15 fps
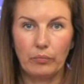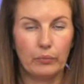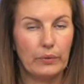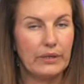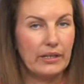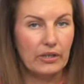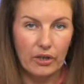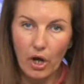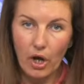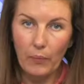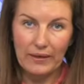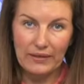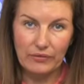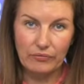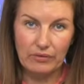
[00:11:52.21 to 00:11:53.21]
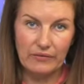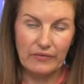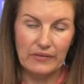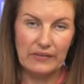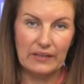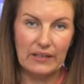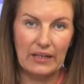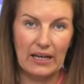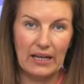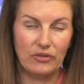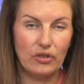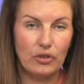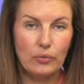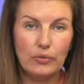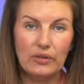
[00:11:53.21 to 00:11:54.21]
We can always revisit
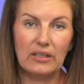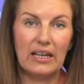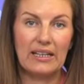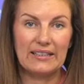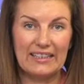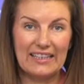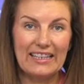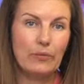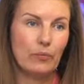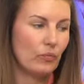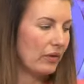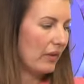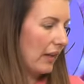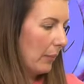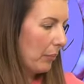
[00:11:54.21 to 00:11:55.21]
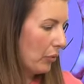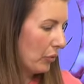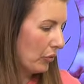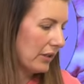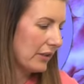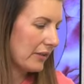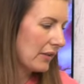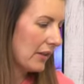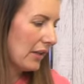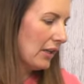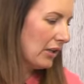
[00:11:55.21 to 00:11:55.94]
and utilise it in with our bunnies.